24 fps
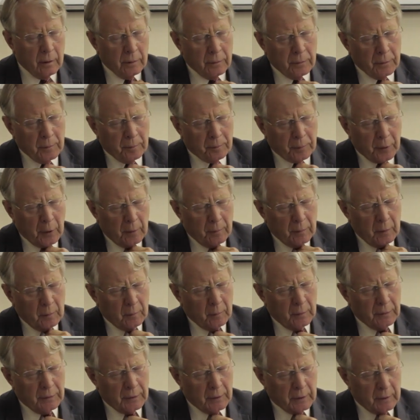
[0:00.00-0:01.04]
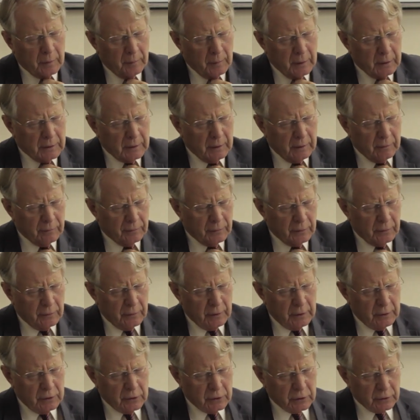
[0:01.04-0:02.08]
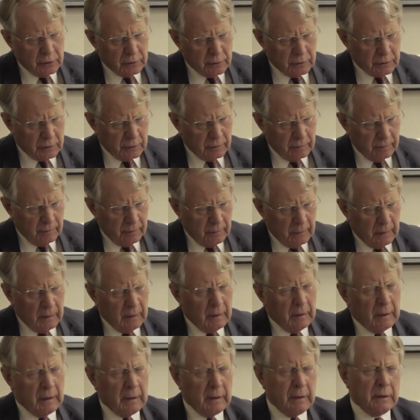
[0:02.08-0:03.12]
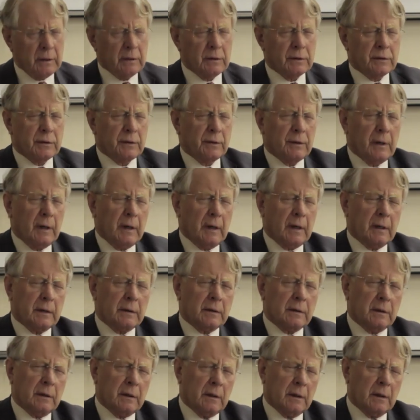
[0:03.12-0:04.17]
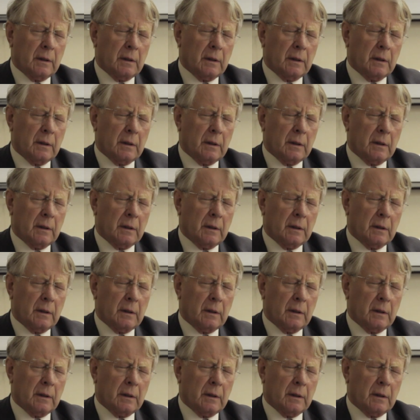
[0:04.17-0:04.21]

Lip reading: The problem with the Committee of the Regions is that